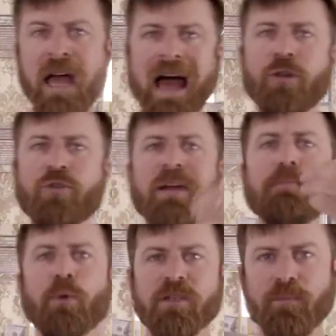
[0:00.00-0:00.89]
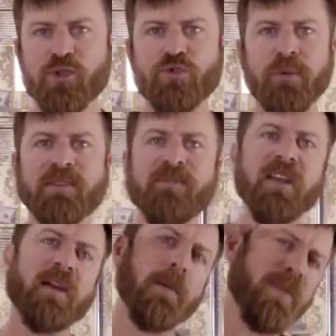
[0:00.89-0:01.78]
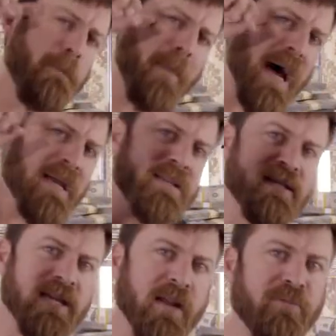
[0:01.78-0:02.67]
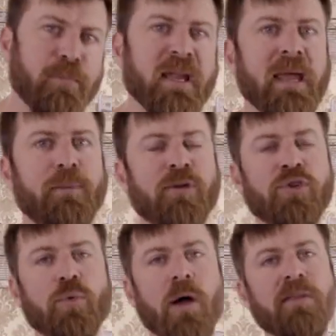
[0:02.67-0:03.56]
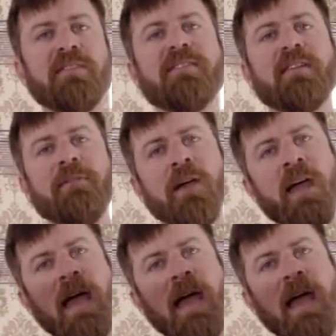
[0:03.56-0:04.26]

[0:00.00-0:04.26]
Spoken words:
how to create multiple streams of income, the mindset of being able to do all this stuff.